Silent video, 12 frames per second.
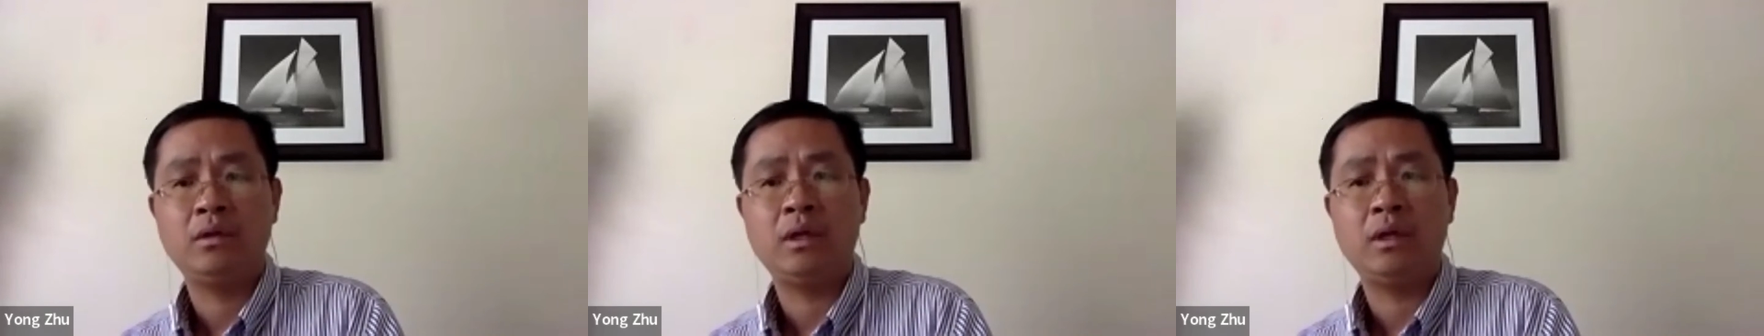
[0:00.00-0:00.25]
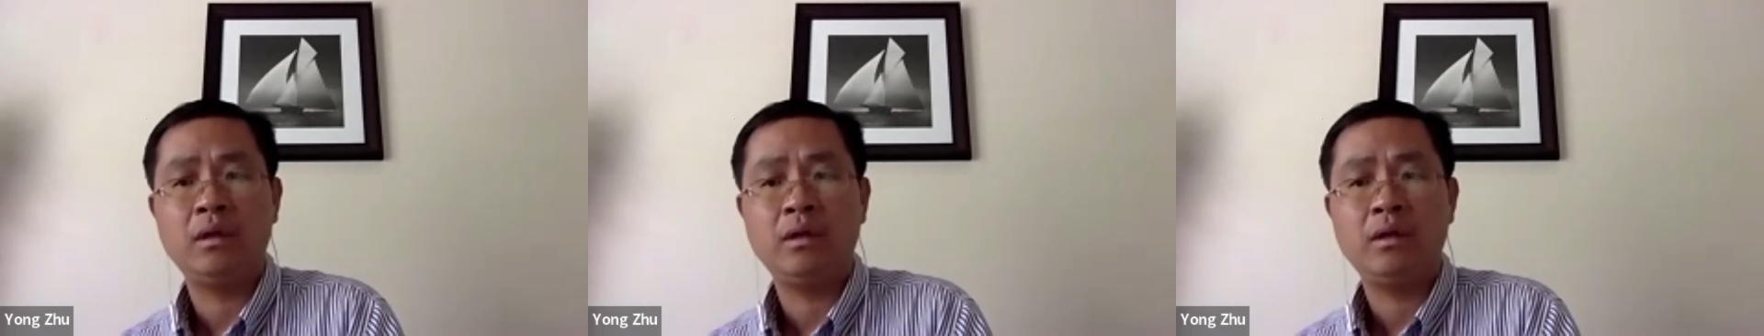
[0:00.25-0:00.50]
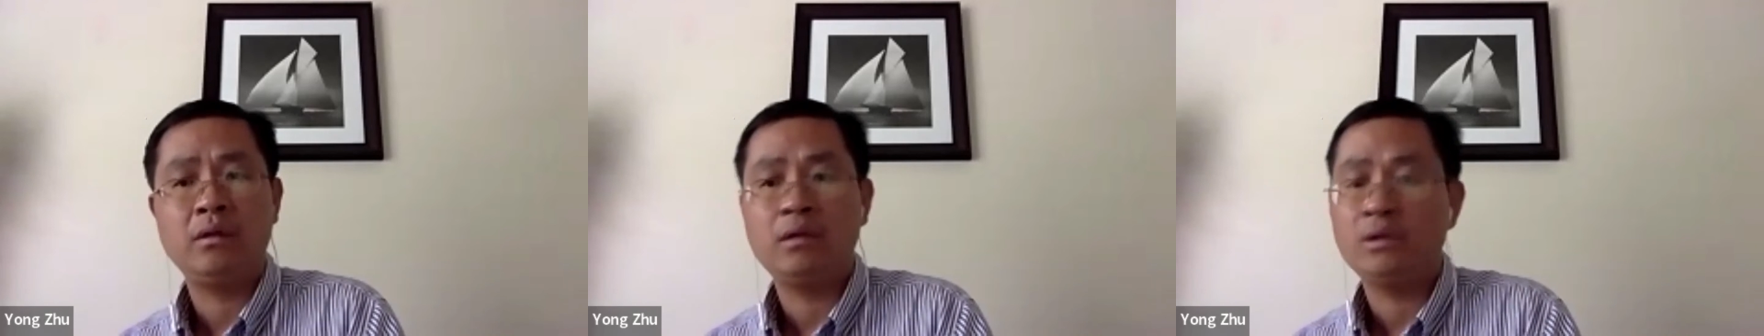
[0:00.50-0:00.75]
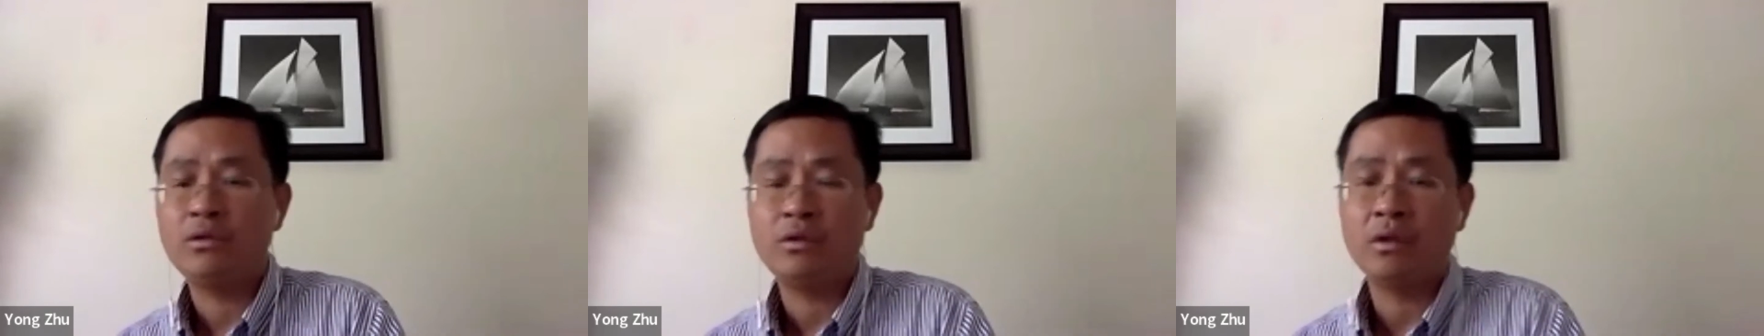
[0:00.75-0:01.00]
Okay,
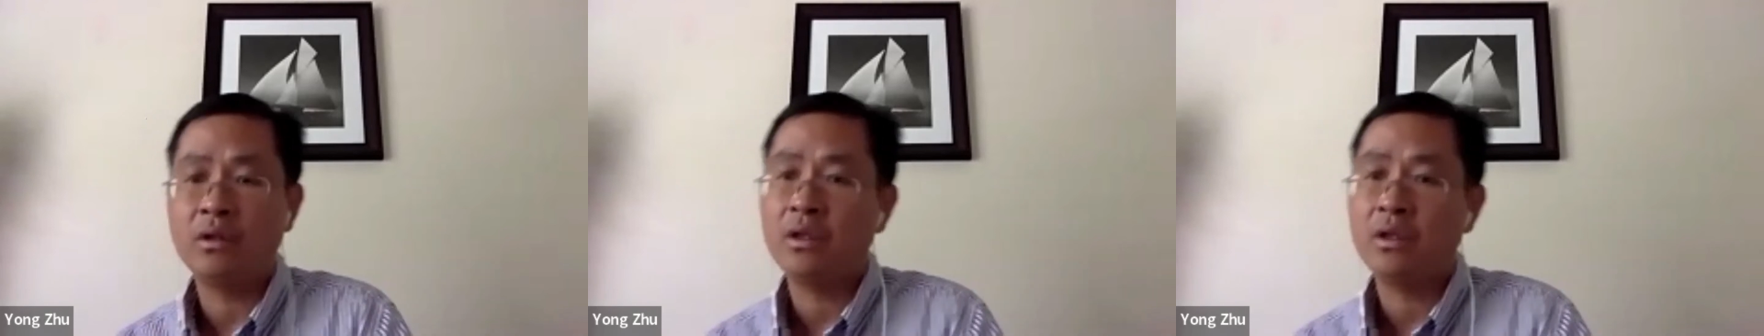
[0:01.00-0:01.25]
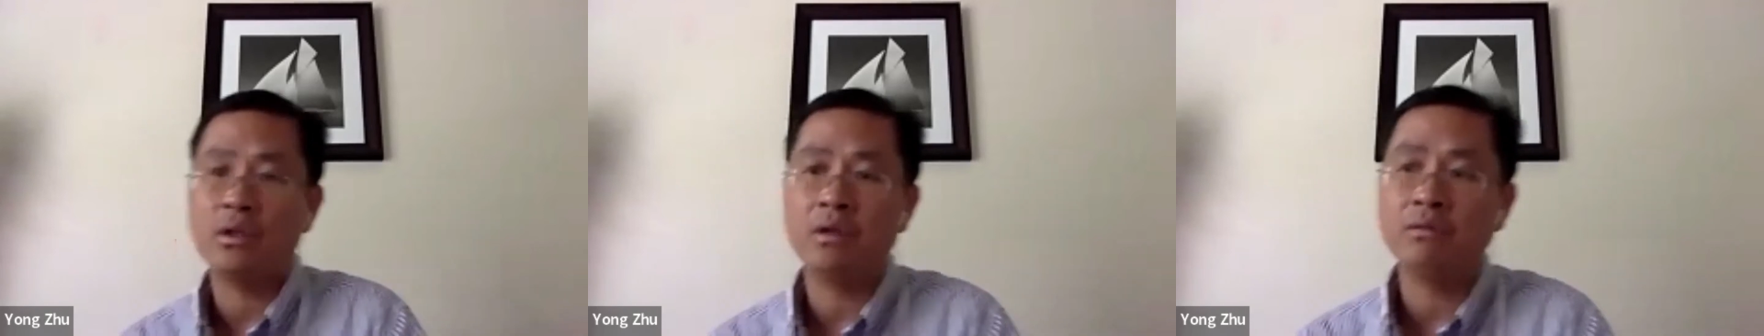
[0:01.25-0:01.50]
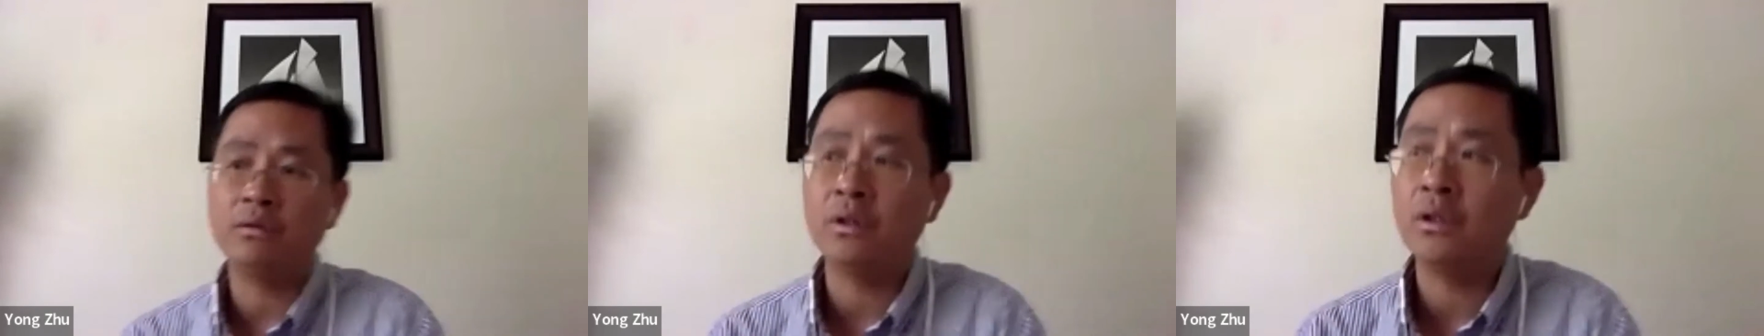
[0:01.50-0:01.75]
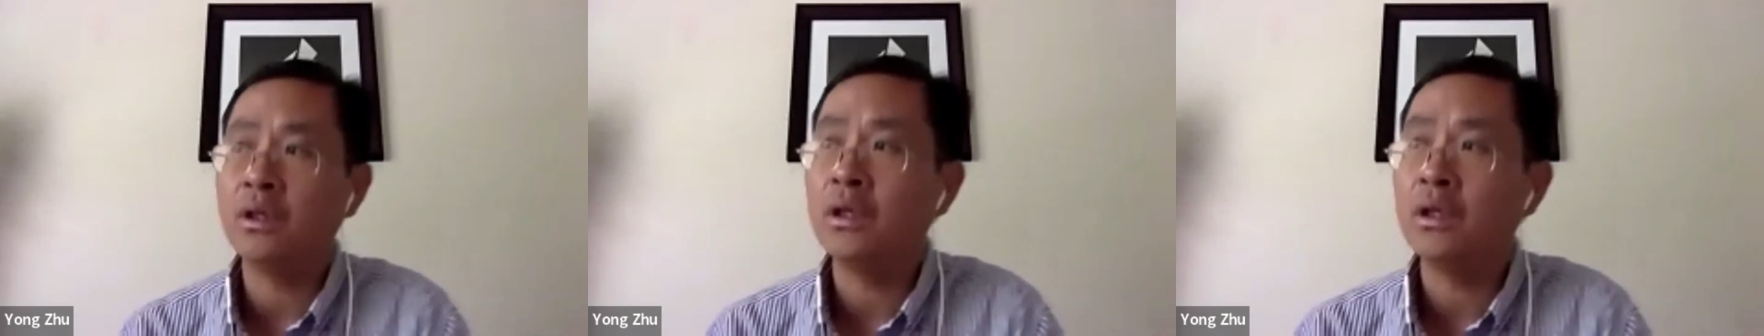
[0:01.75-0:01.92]
so that's the nature of